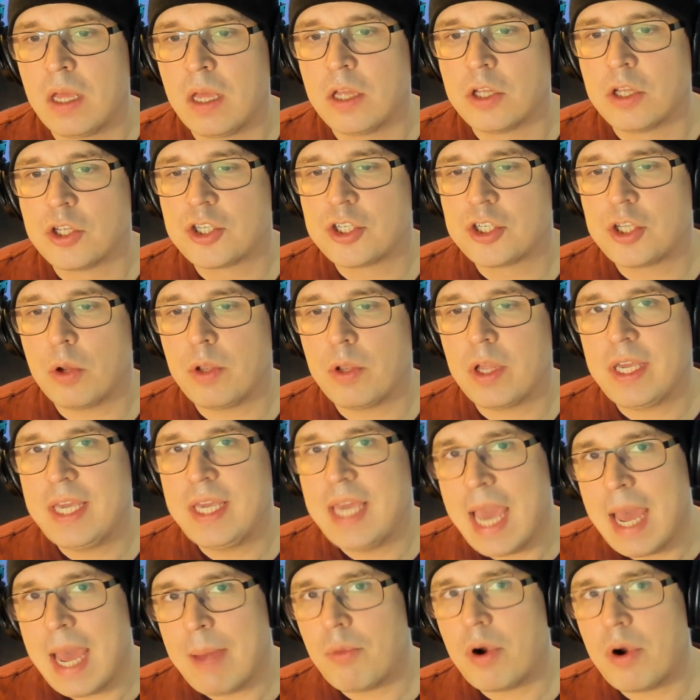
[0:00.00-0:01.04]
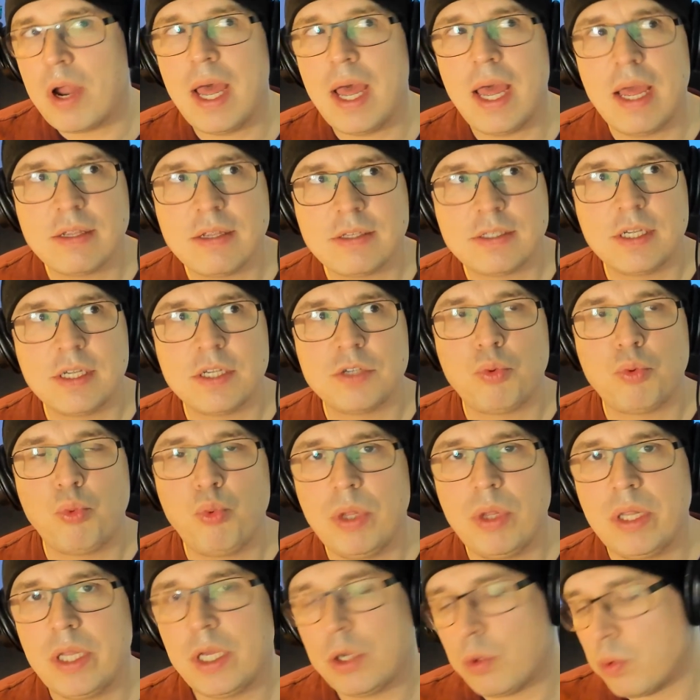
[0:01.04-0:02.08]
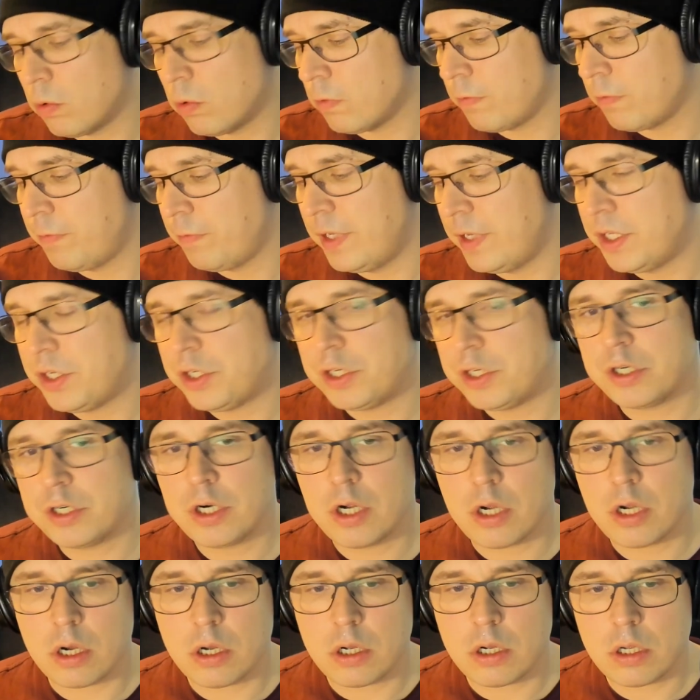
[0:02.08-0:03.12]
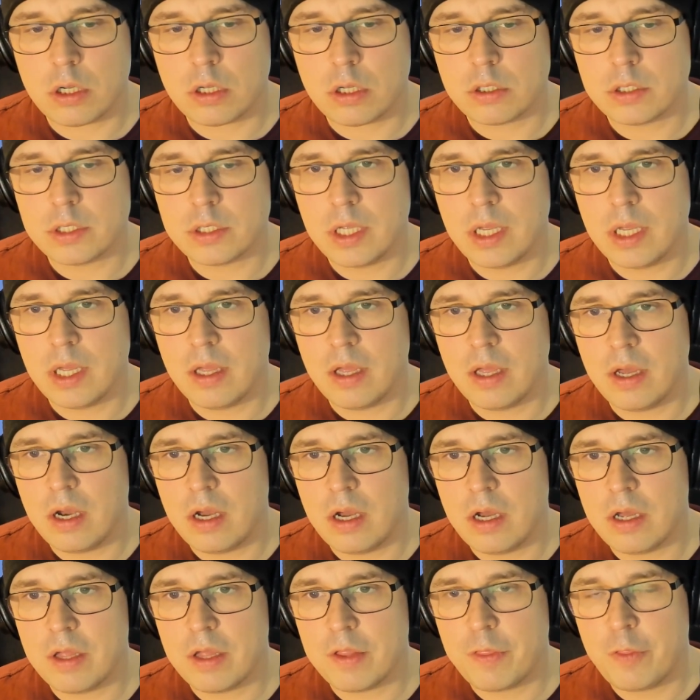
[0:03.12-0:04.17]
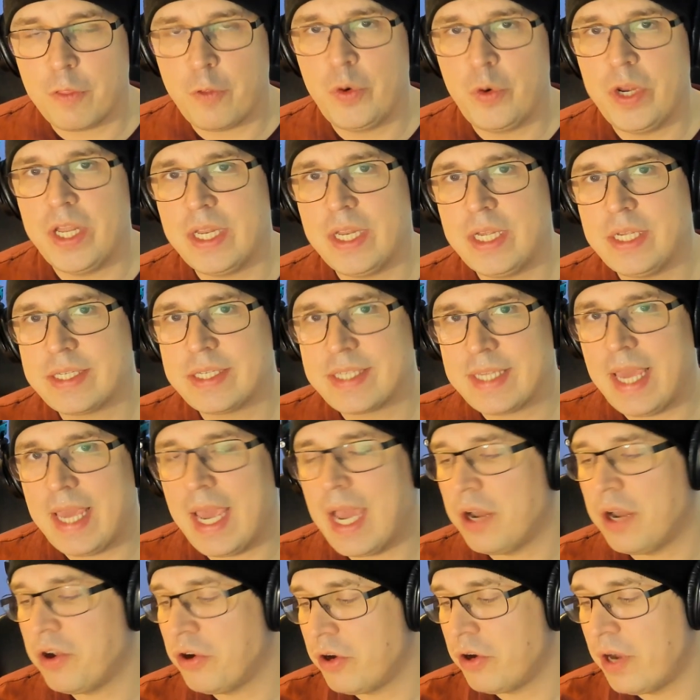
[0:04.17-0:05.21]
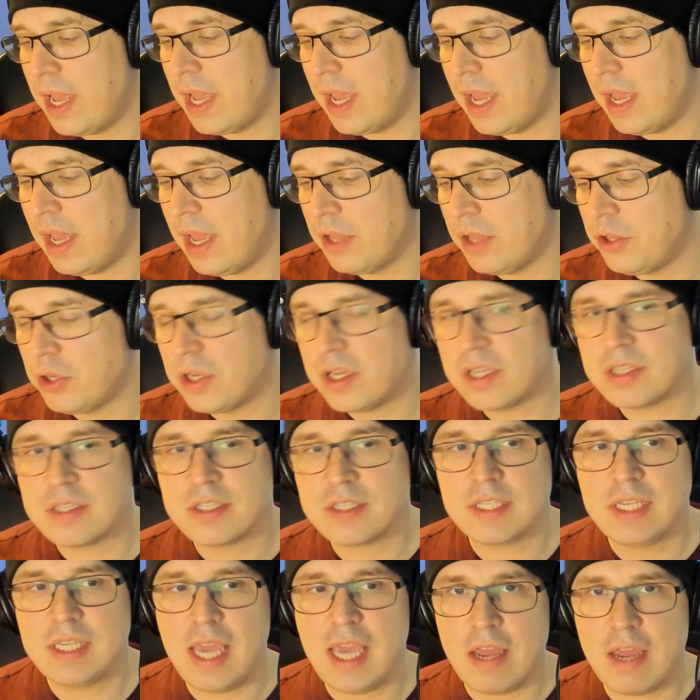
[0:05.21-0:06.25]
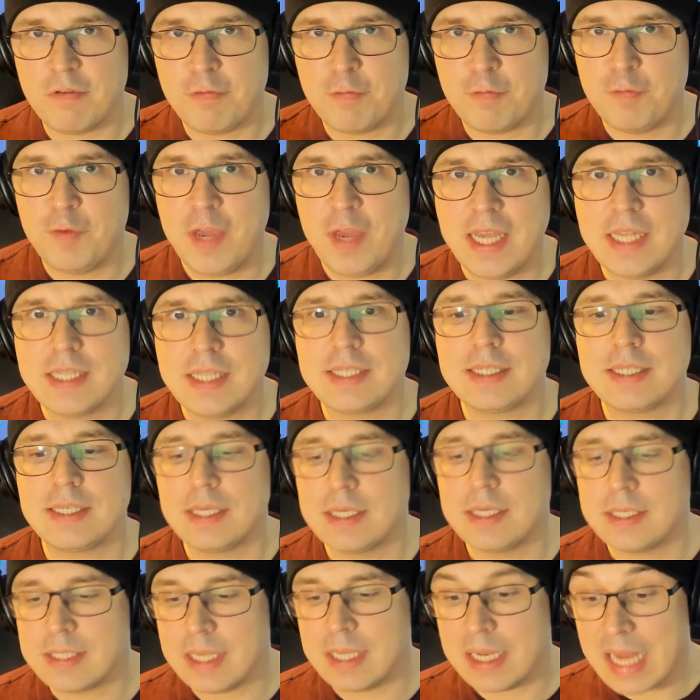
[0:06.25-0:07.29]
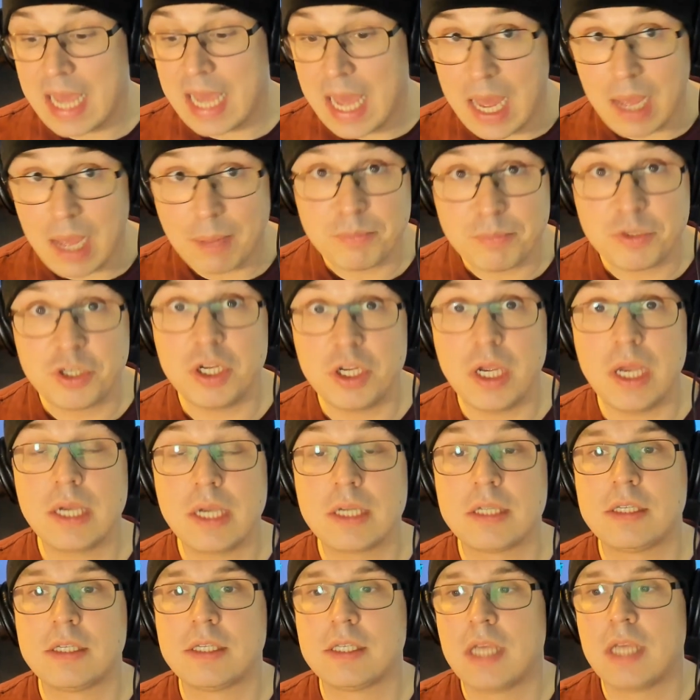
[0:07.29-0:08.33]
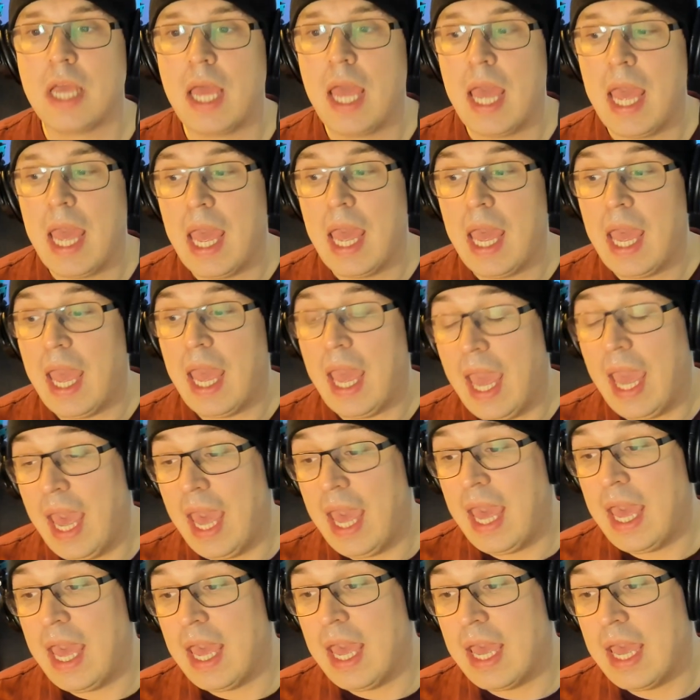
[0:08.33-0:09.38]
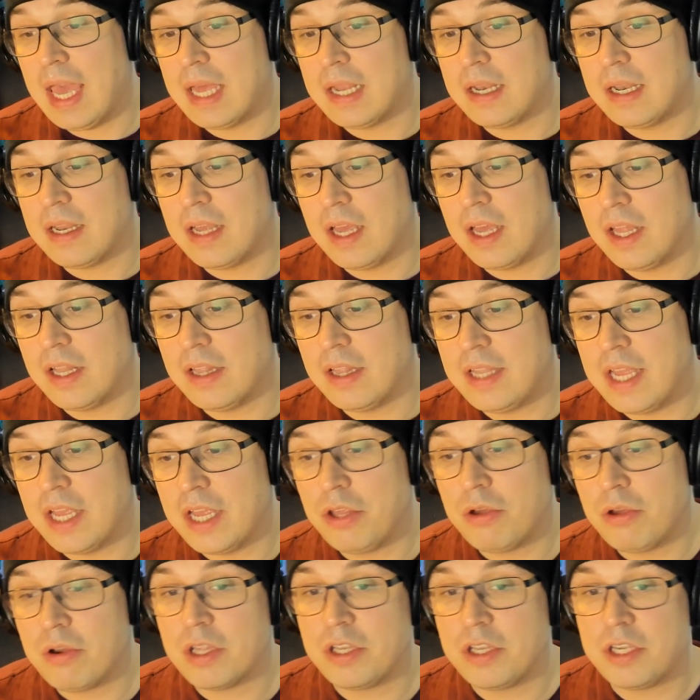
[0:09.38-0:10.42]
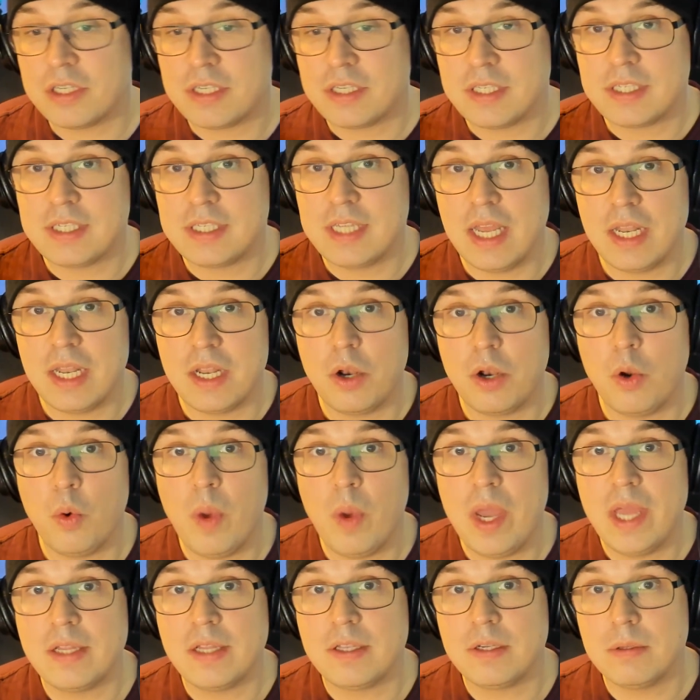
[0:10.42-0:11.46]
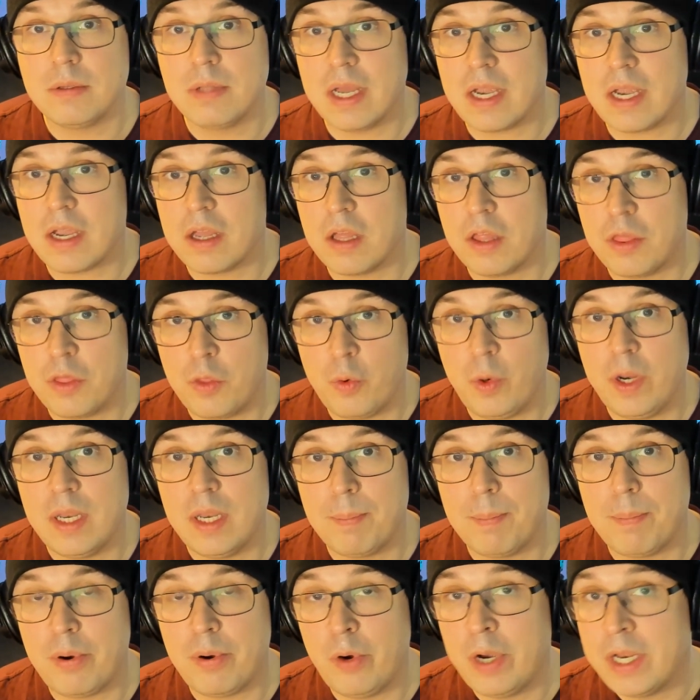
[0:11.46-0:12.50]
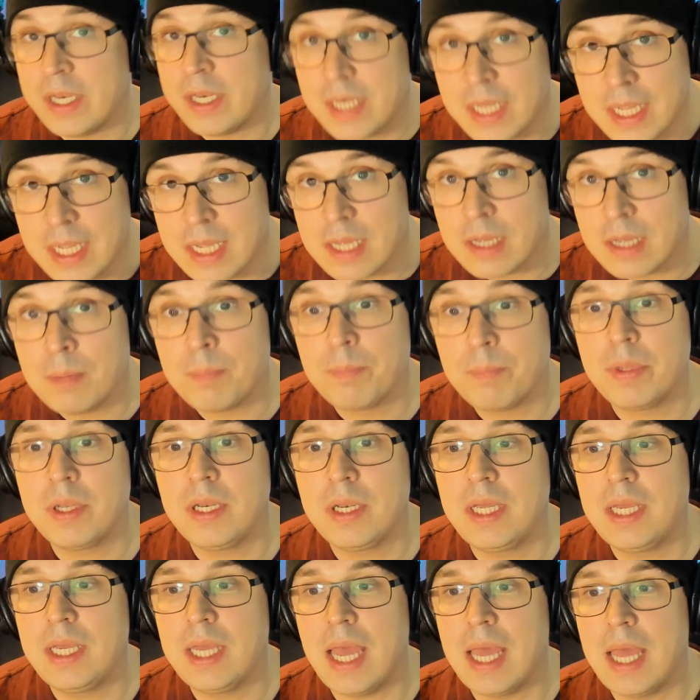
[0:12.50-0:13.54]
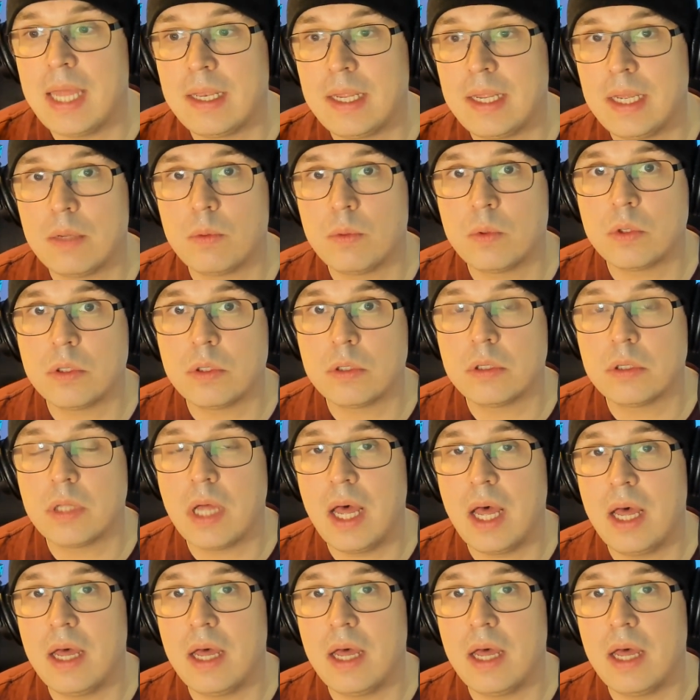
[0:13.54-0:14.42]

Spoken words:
So the camera has this really cool feature called 3D scanner, and you can scan faces and objects. And then you can just send it away to like a 3D printing company, and they will